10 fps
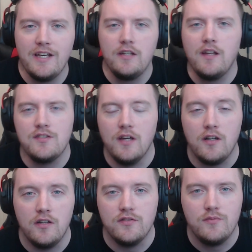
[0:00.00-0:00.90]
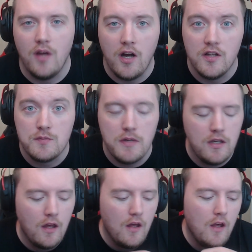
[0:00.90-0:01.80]
That's it. I can't
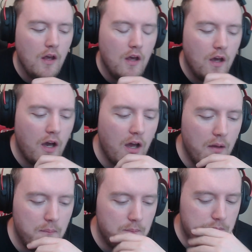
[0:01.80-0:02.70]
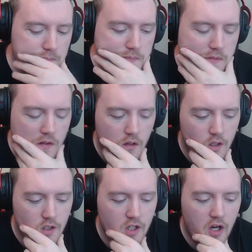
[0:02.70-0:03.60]
speak.
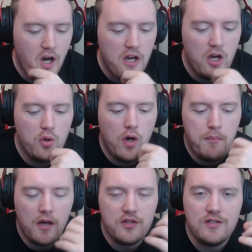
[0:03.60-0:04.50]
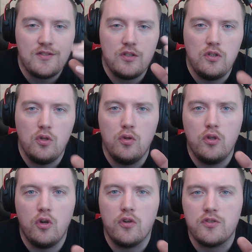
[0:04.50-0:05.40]
You know, I owe apologies to you
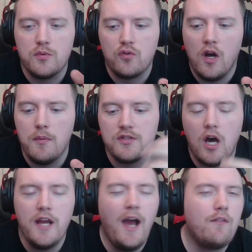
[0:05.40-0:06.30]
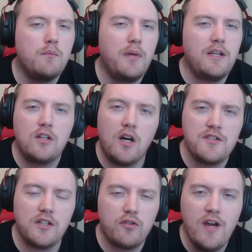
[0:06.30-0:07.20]
loyal subscribers. I haven't been the
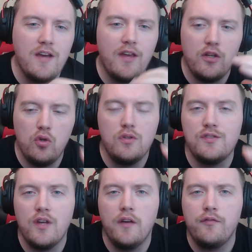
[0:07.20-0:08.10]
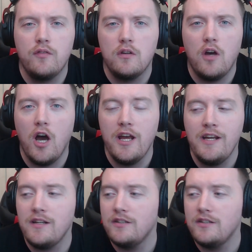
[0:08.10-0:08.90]
content creator that you deserve. The